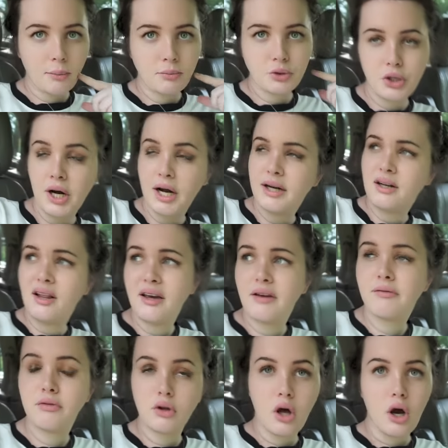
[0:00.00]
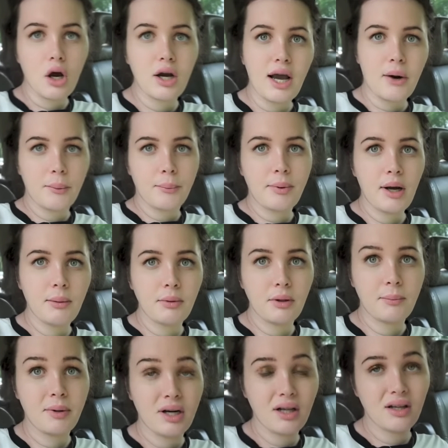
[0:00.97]
i'm trying to like vlog out in
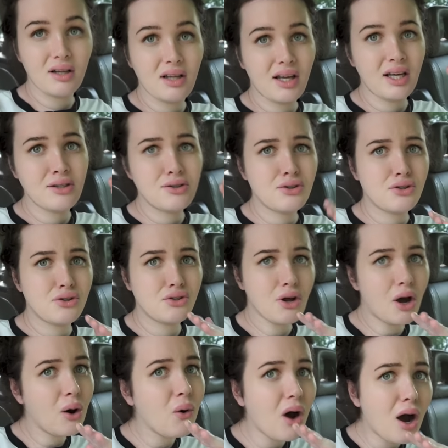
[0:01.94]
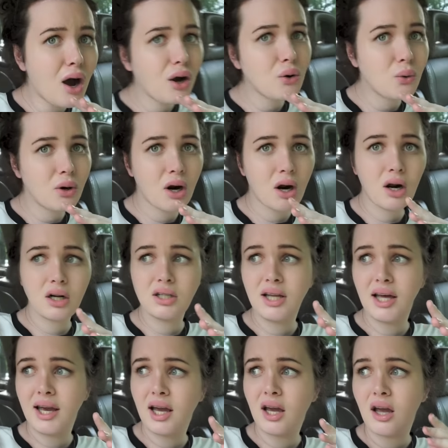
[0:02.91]
public but it's so awkward
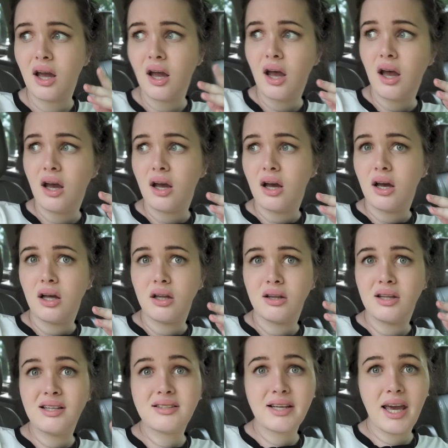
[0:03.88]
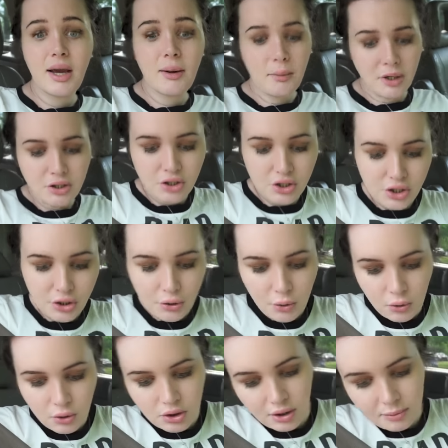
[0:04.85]
like this camera is
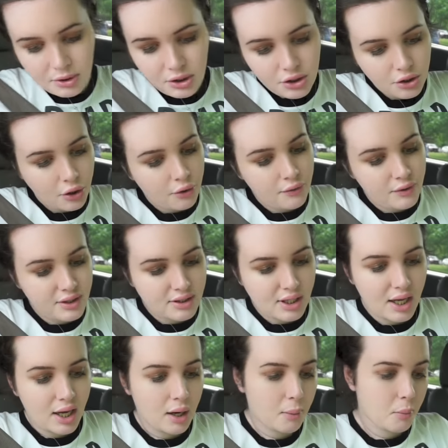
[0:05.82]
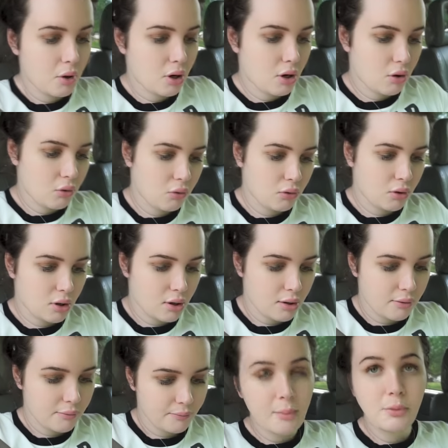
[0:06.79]
huge let me show you this camera hold
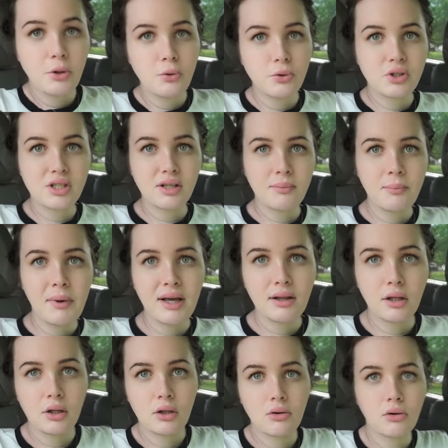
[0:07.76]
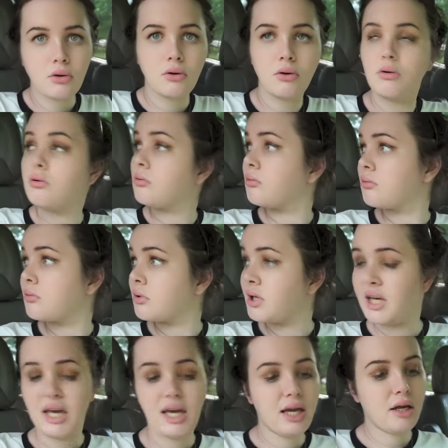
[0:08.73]
on i'm used to my little
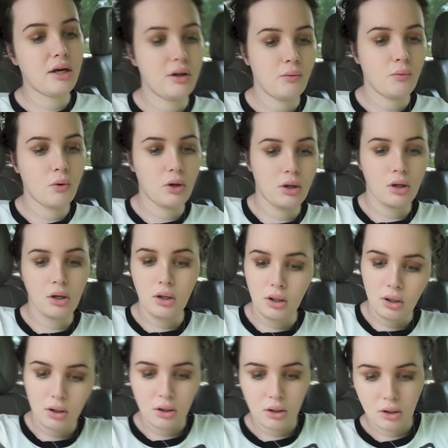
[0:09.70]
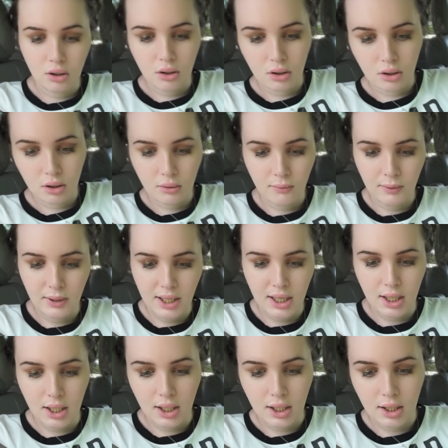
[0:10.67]
canon one
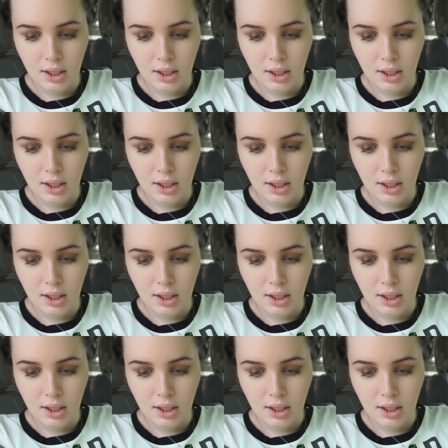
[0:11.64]
wait